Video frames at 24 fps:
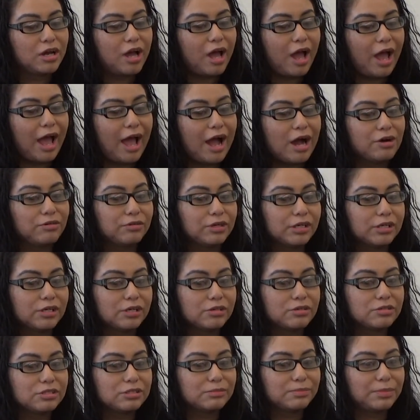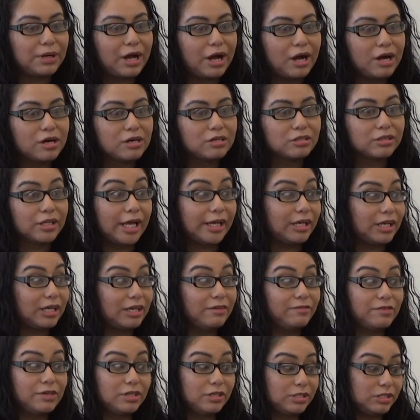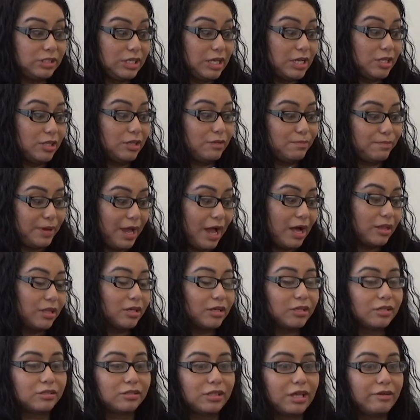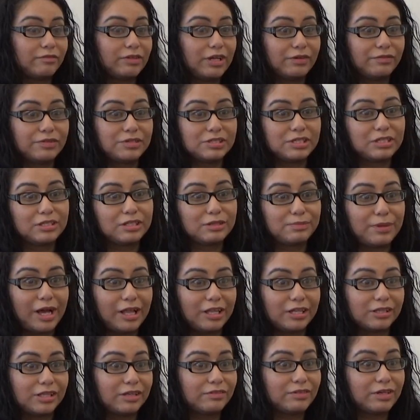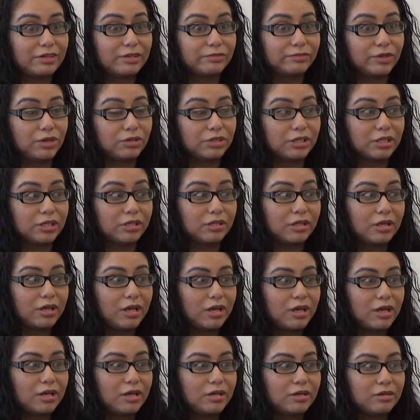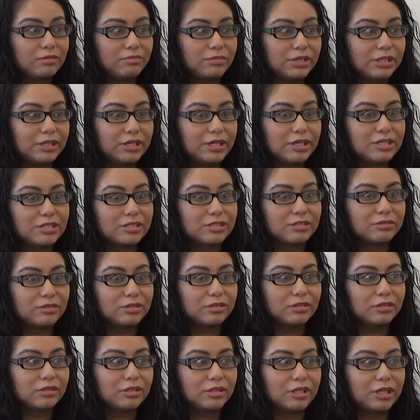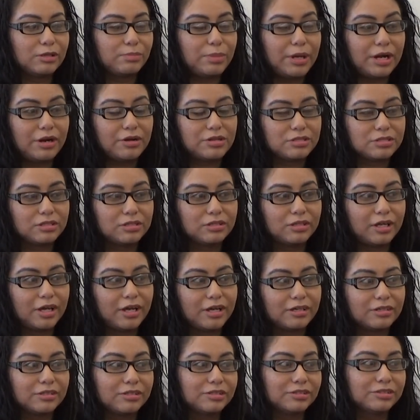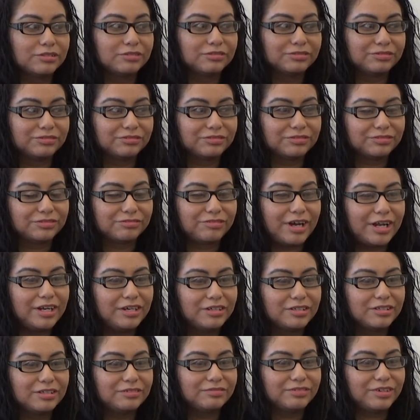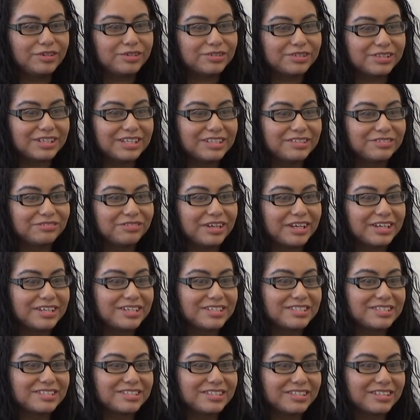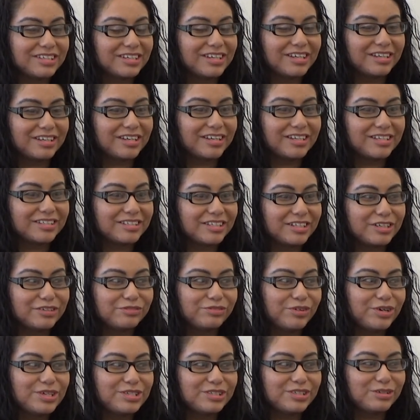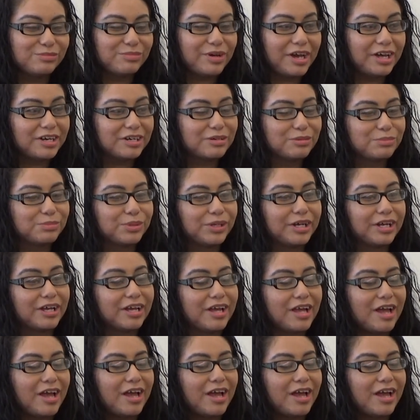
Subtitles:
how it goes about, like even seeing the ballot. They've never seen the ballot, they never voted, because their parents are like, oh, why you didn't go vote anyway, because your voice don't matter. But